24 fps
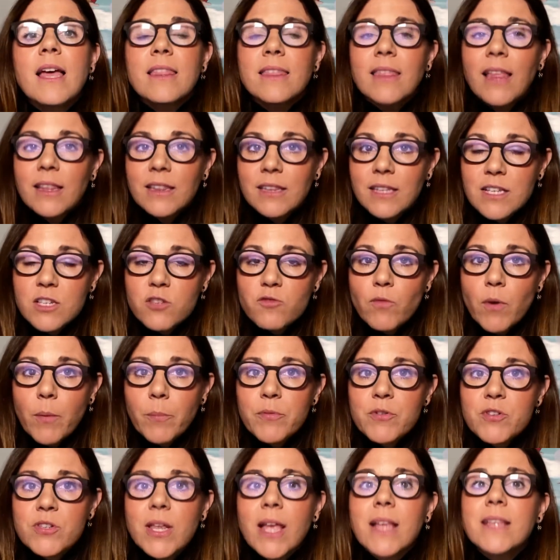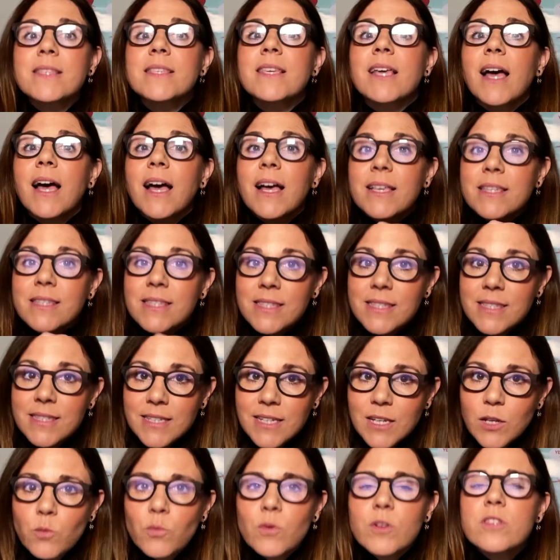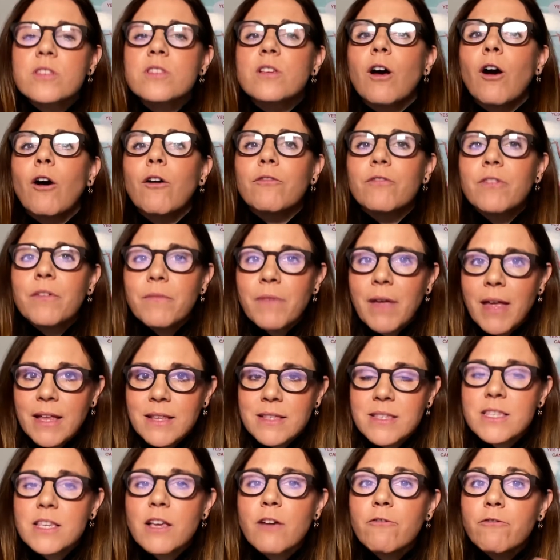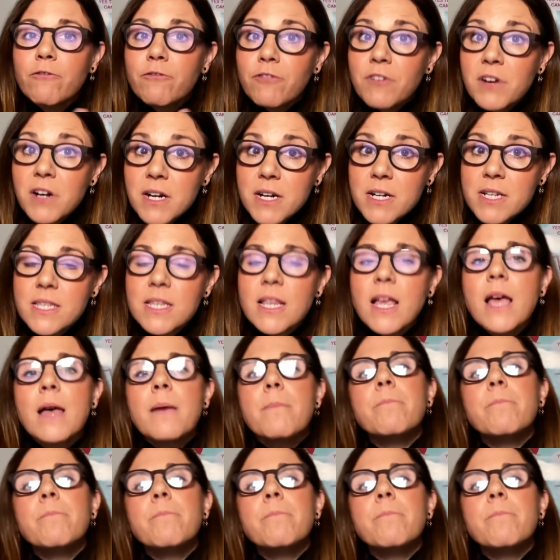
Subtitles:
that this represents a sequence of events first